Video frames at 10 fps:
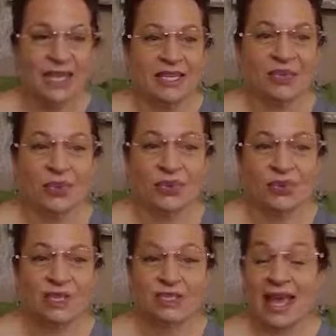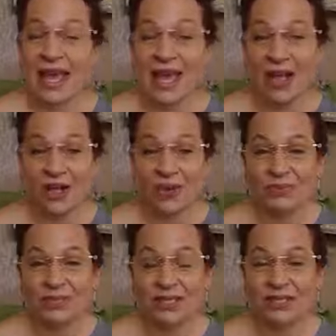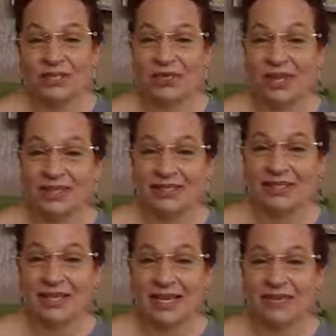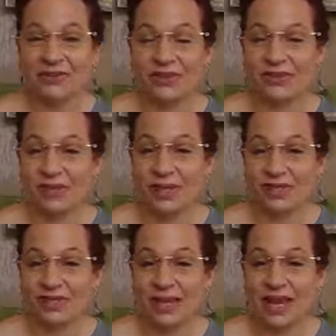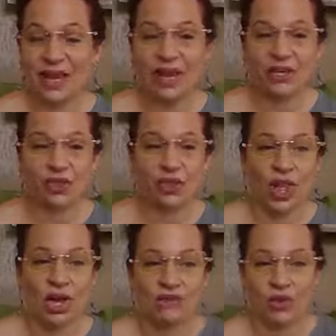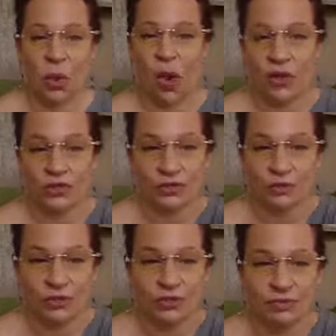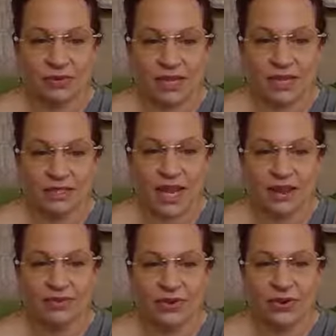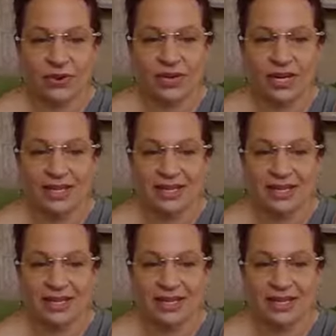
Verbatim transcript: So did that help? Did you guys, did that give you some insight? I know a lot of you are dreamers because I've heard,